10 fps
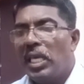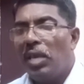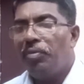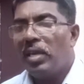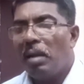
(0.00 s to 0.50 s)

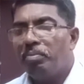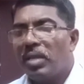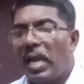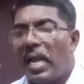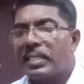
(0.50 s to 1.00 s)
EVM
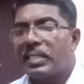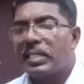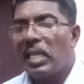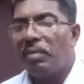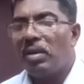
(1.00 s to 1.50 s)

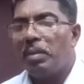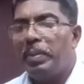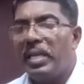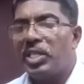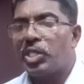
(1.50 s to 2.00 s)
has never
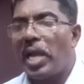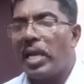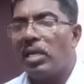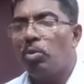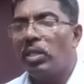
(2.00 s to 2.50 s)
been
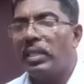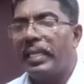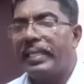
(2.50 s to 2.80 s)
shared with